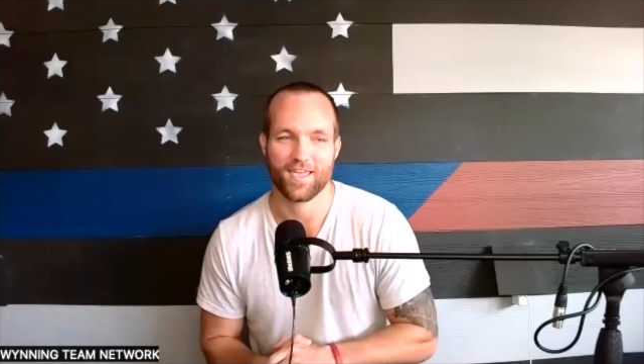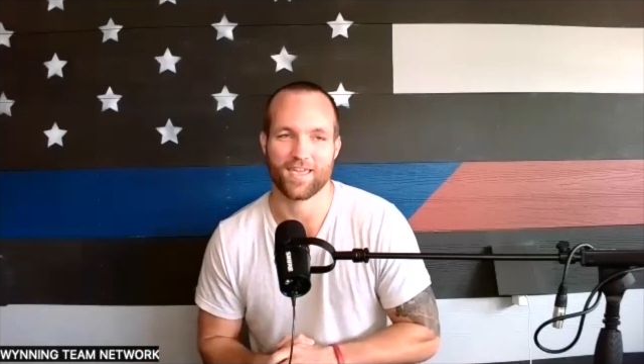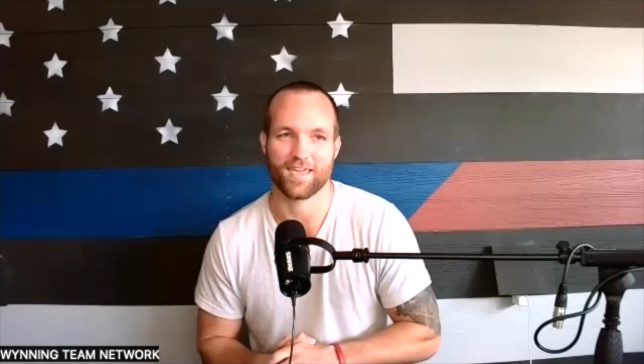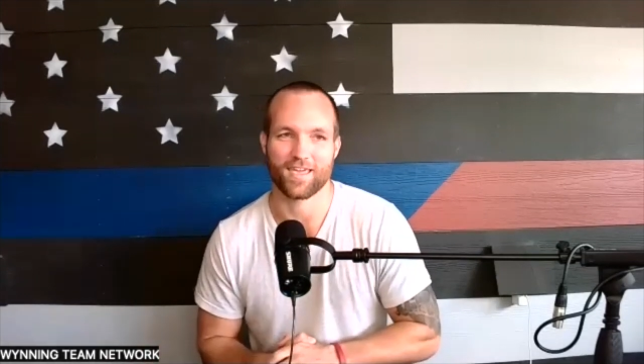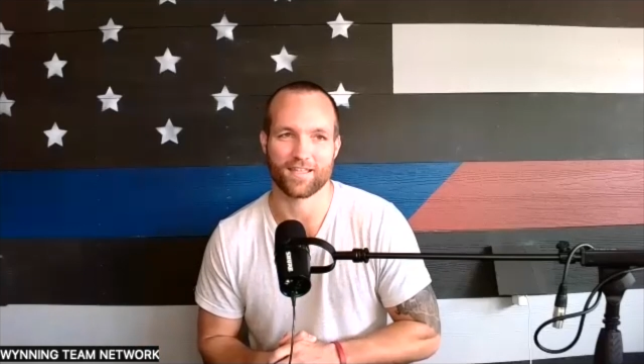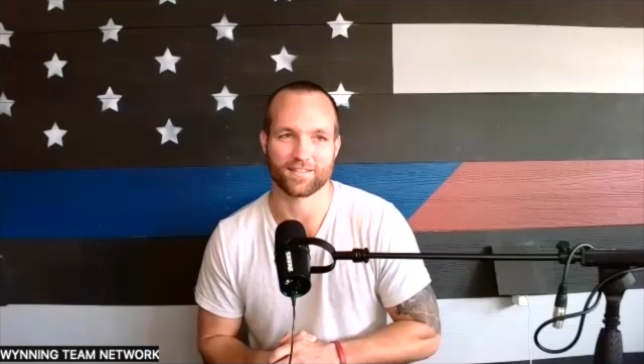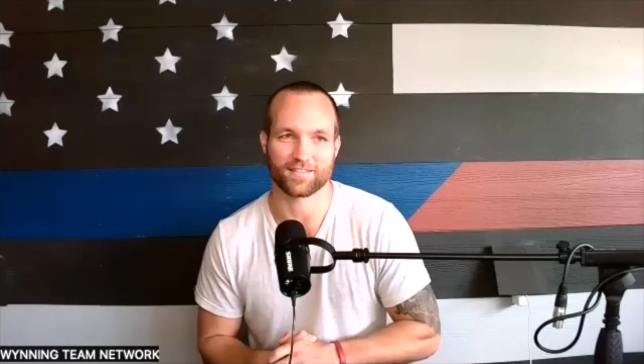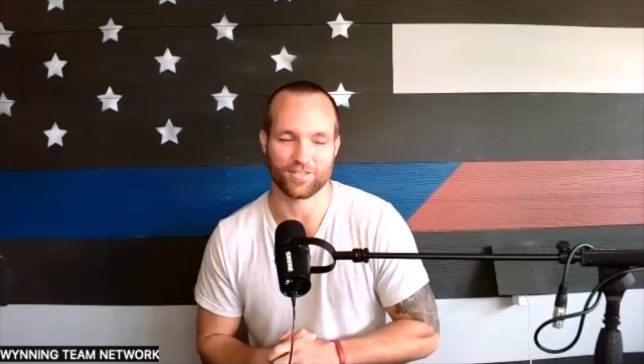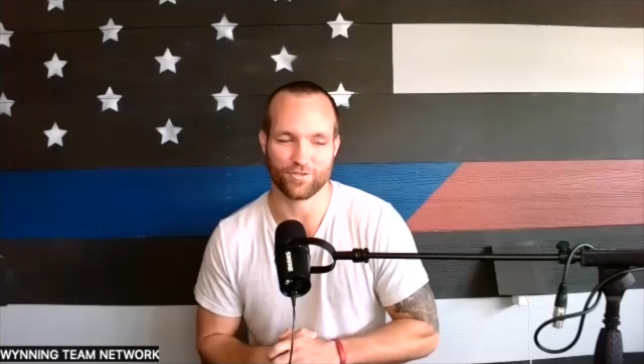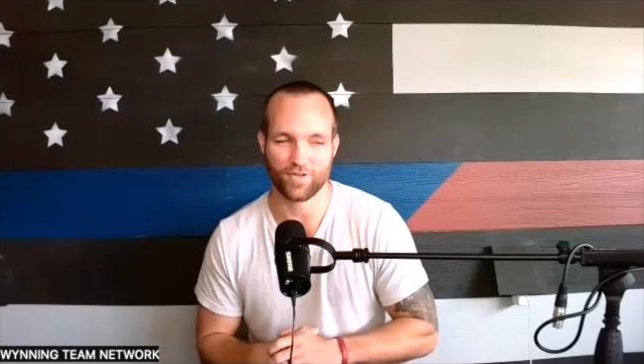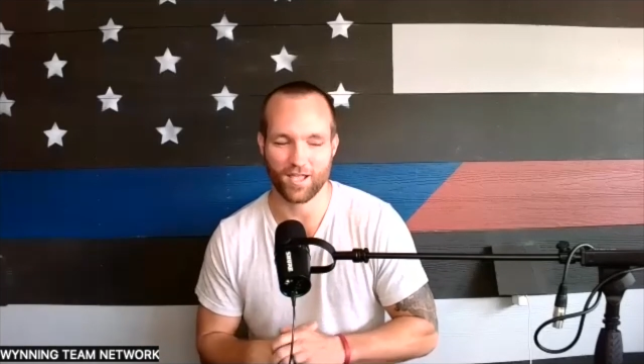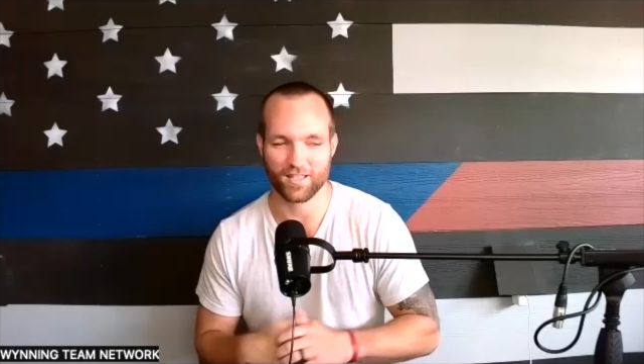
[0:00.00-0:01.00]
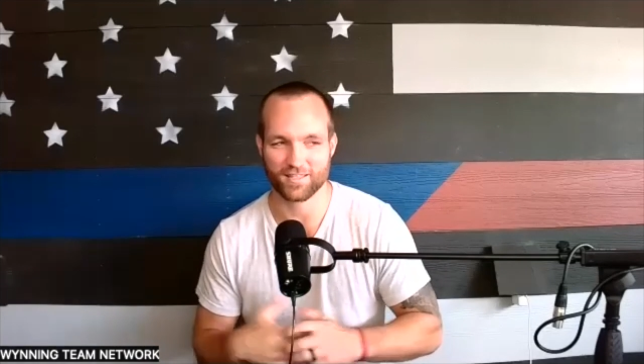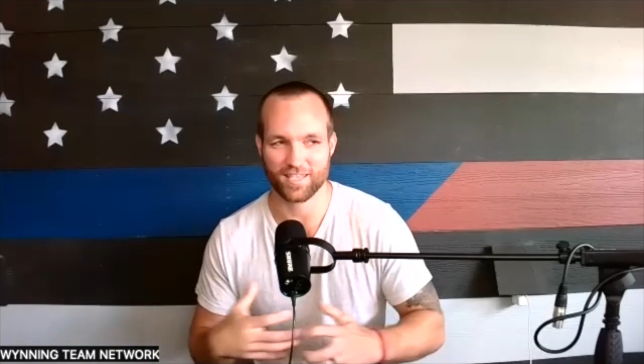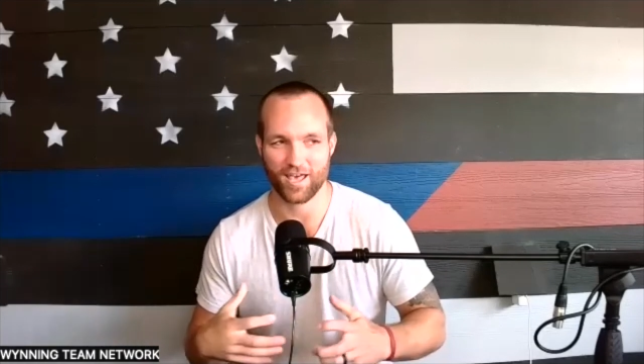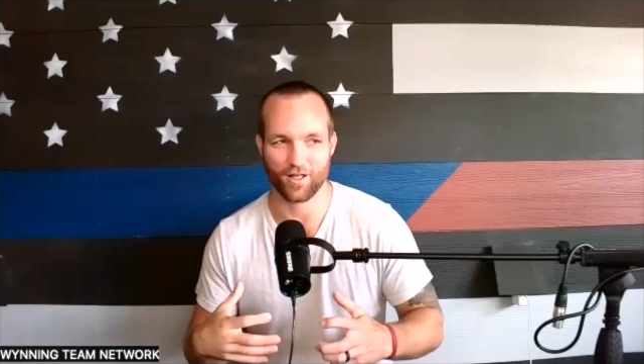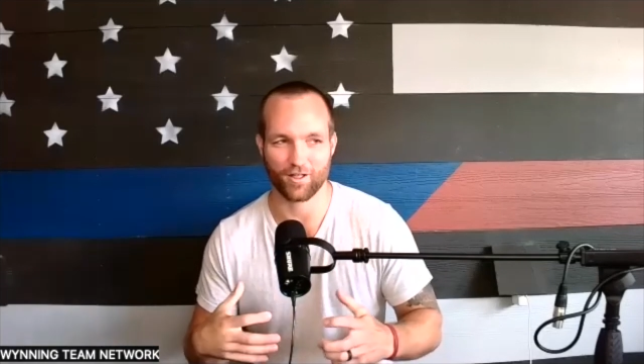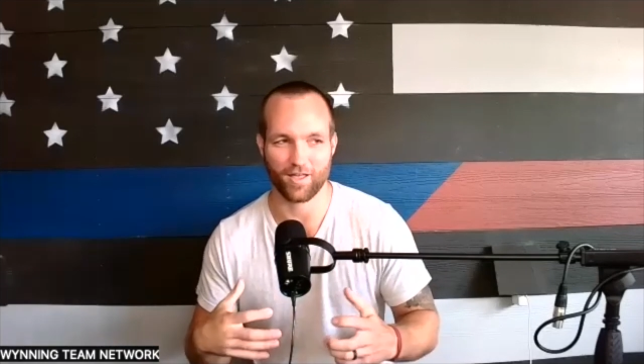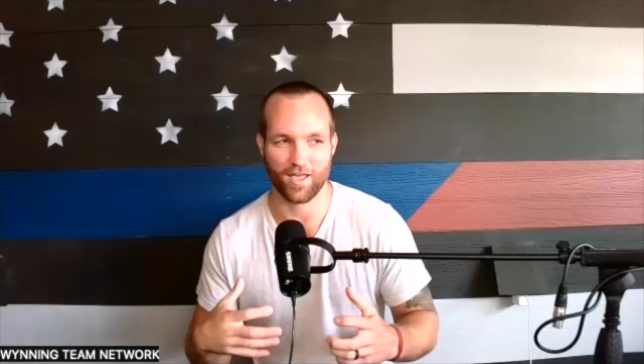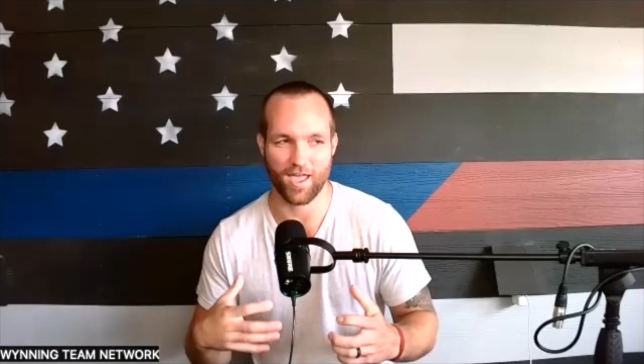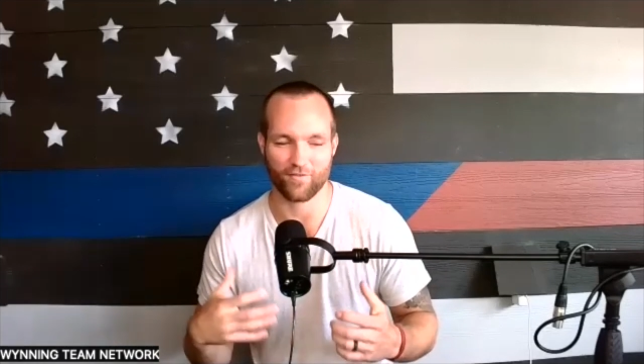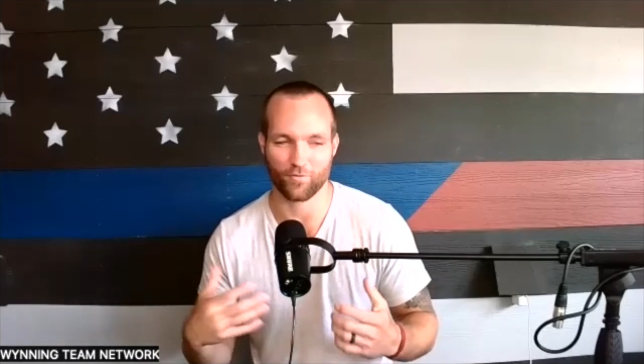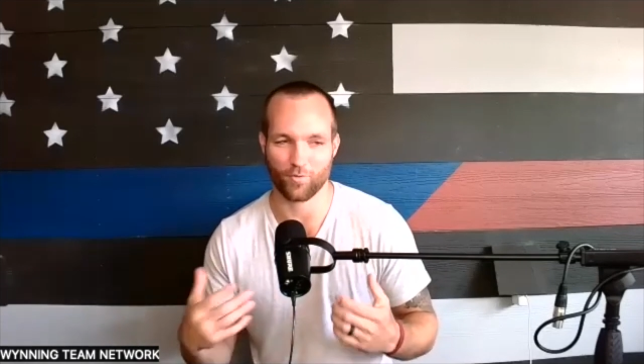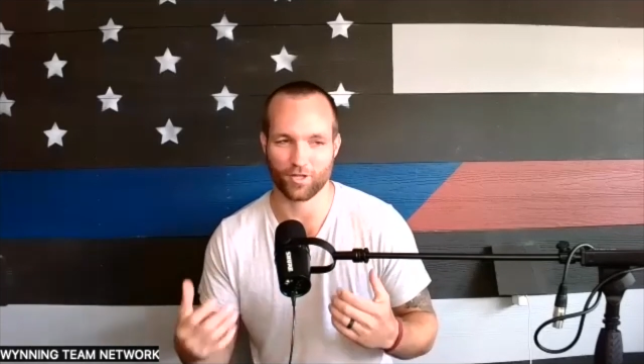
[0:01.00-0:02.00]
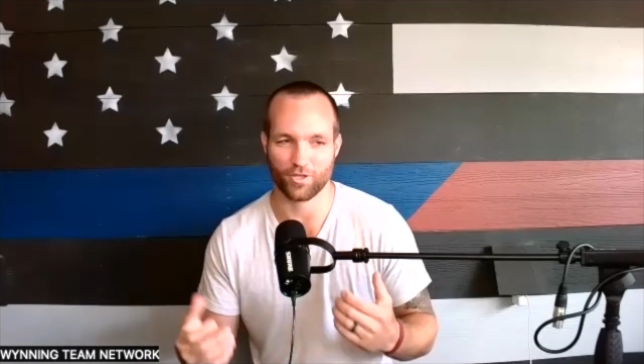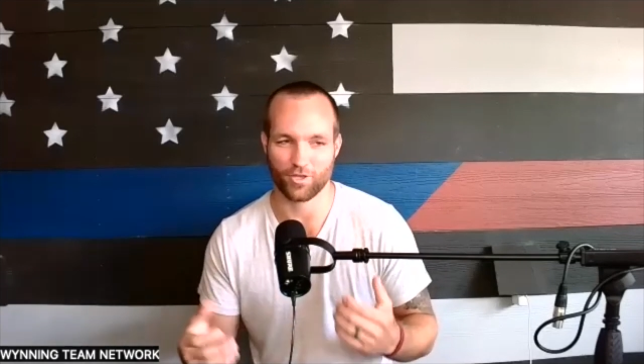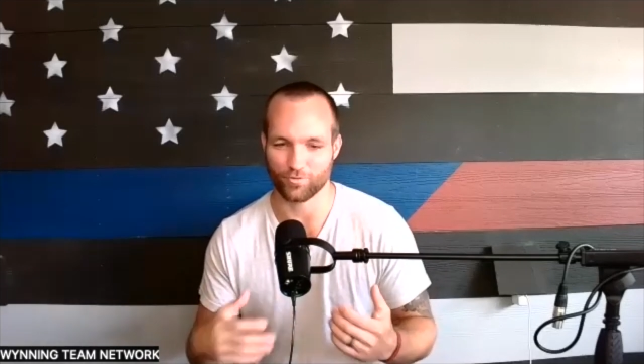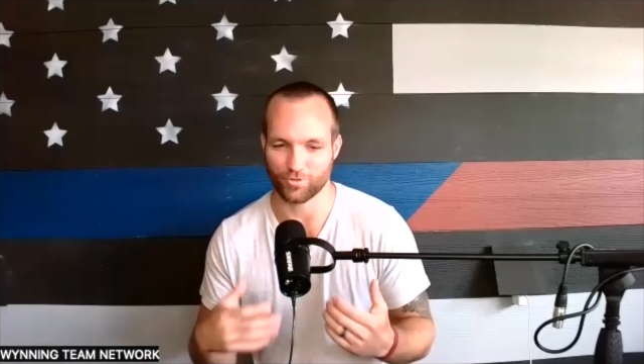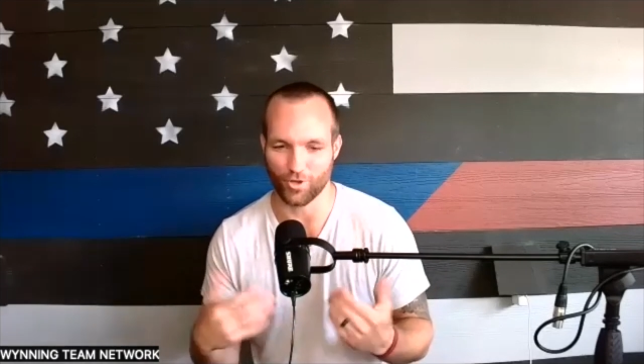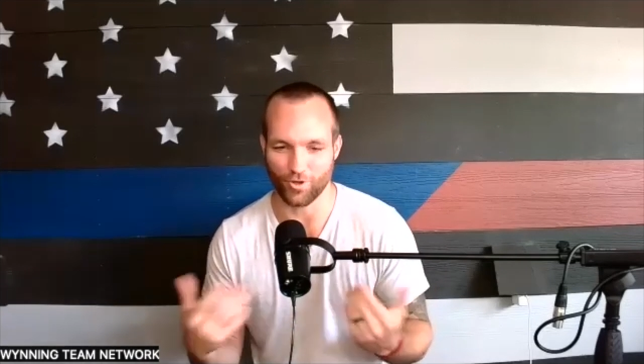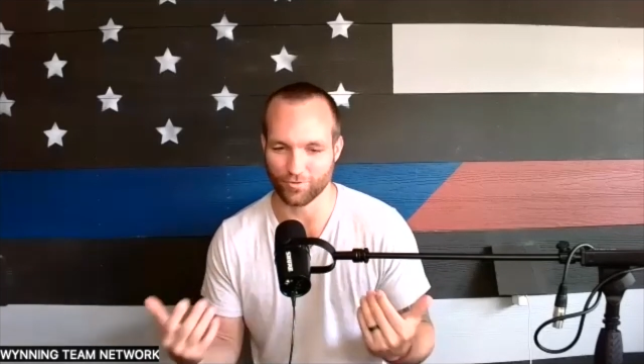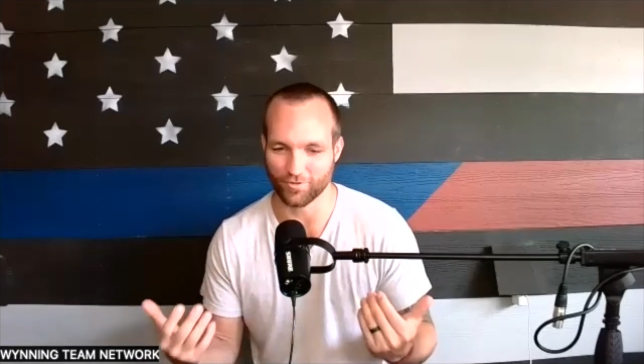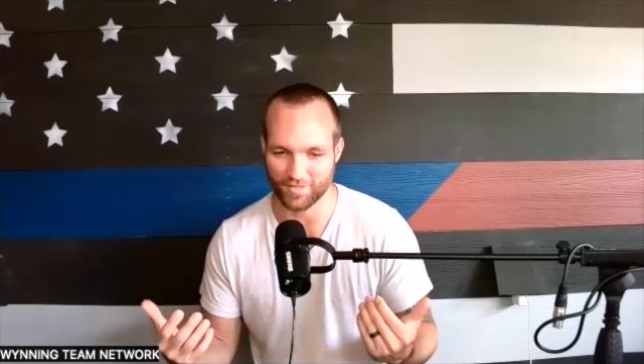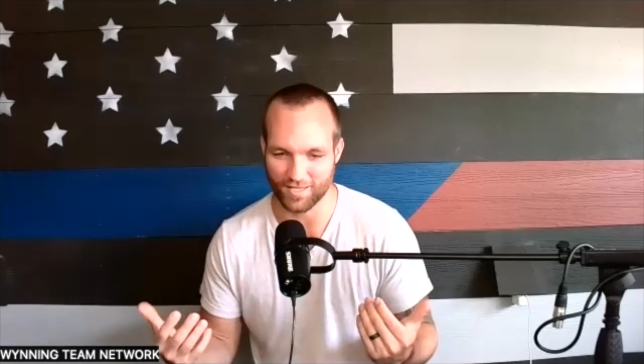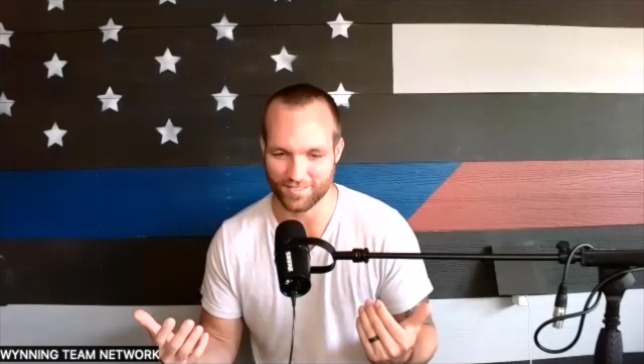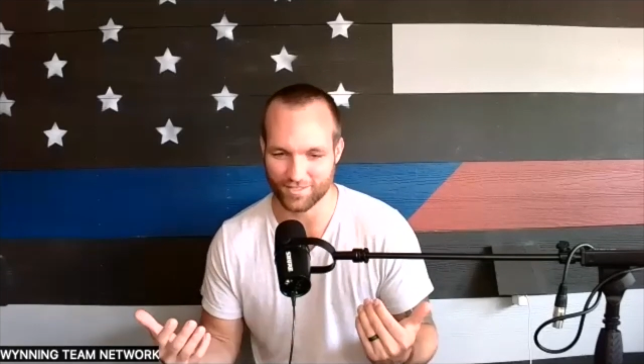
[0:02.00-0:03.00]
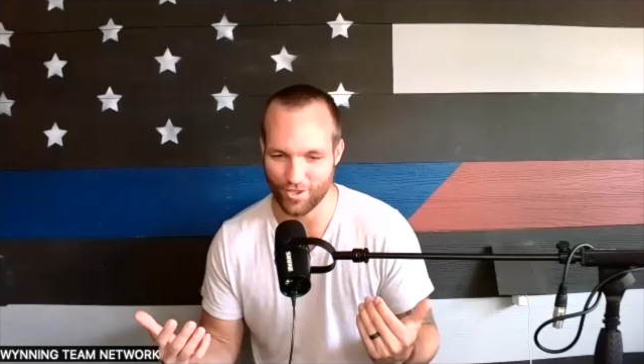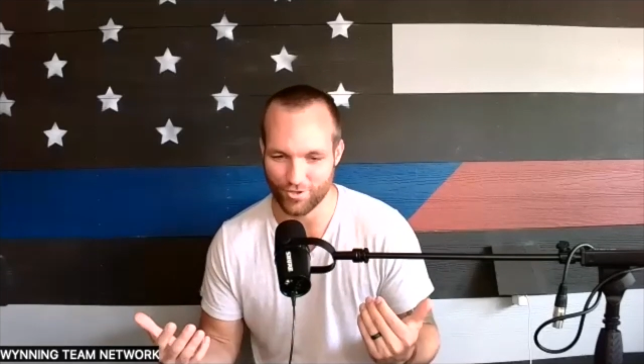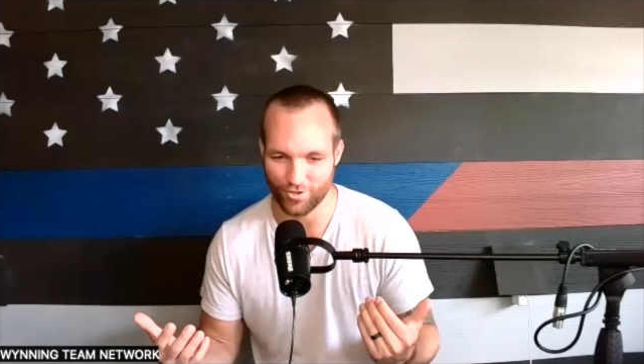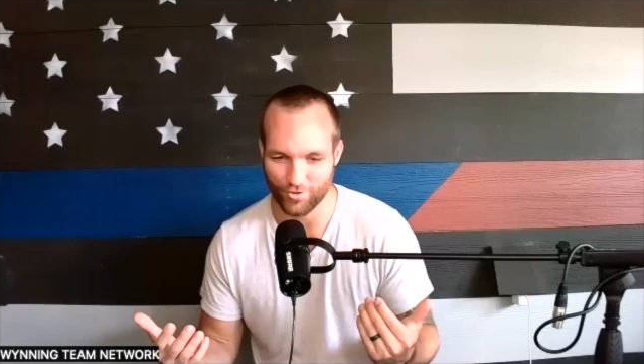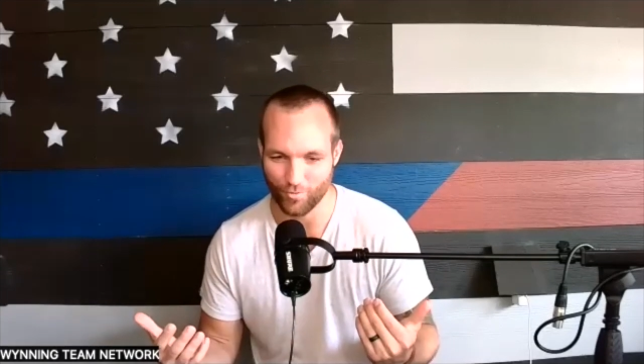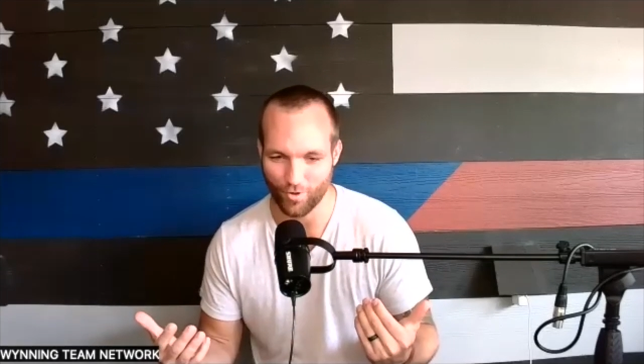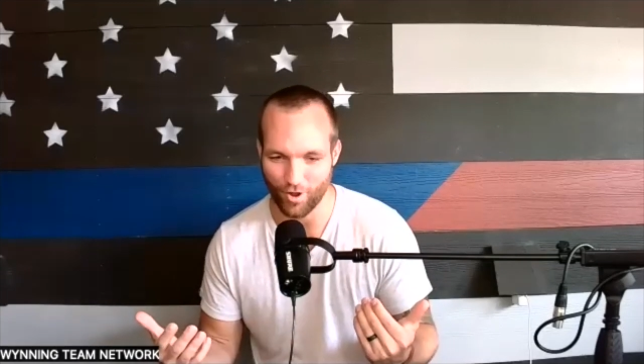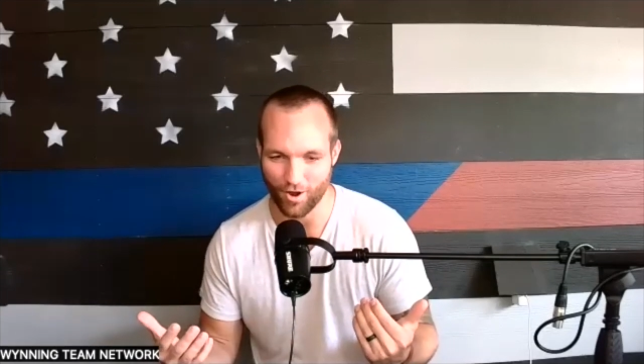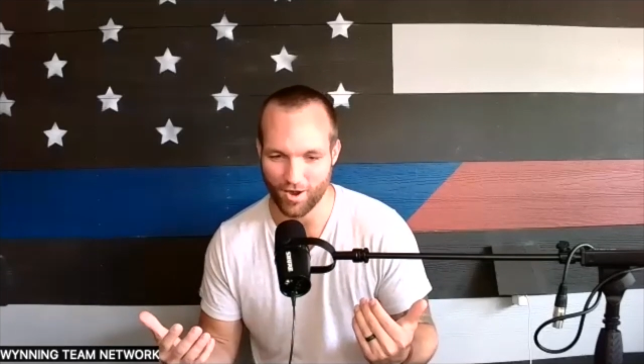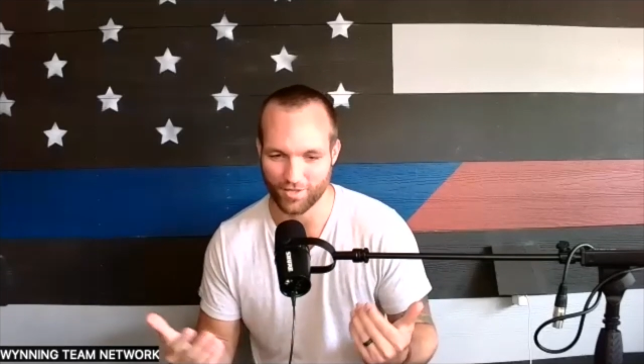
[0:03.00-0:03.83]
And can you kind of tell everyone who don't doesn't know who you are?